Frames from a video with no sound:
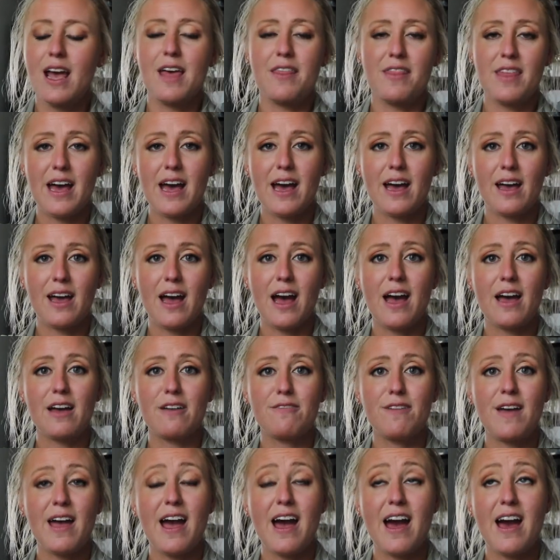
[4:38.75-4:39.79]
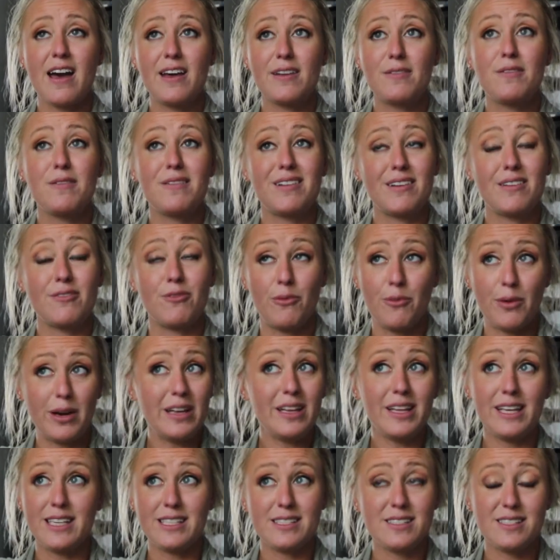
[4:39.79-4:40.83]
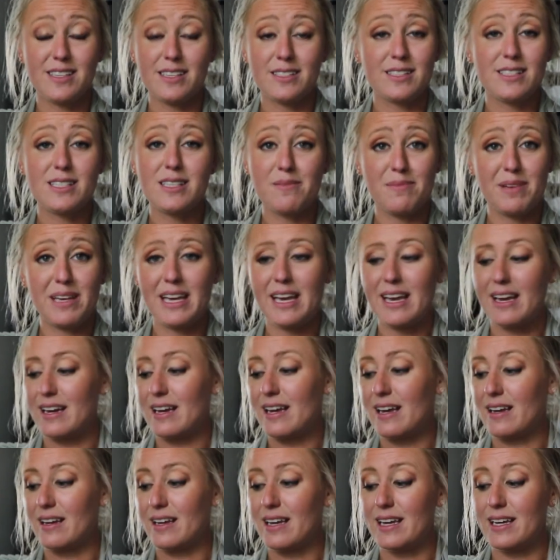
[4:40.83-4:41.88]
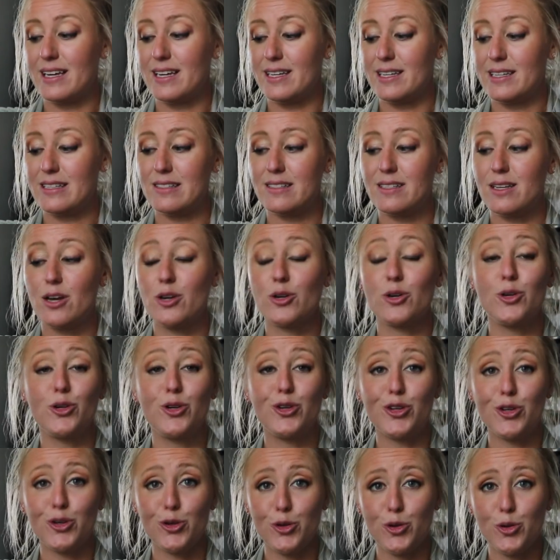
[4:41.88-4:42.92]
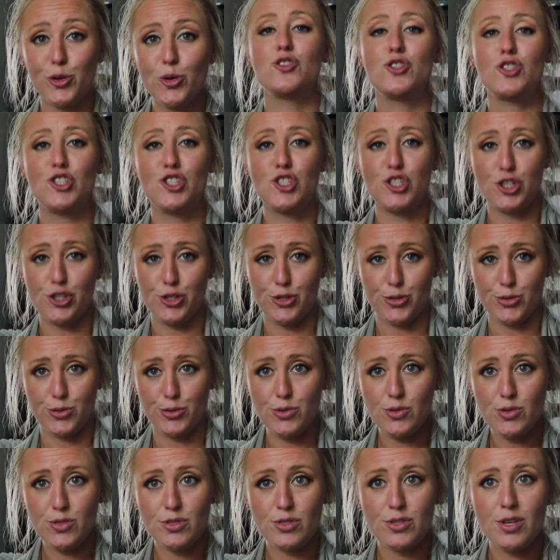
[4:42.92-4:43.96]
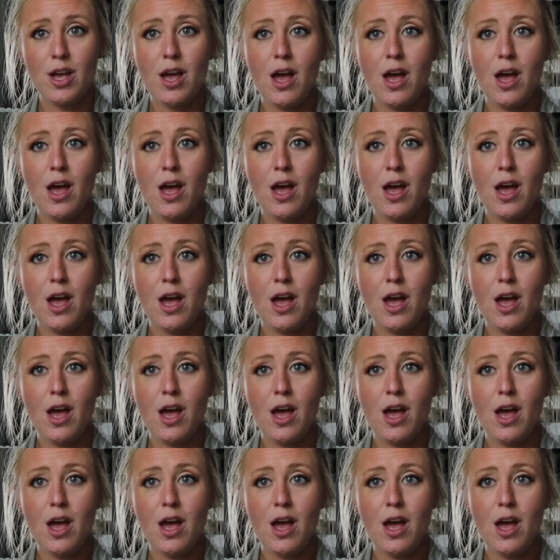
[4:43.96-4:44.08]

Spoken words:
that I've had really since the beginning is Goo Chews.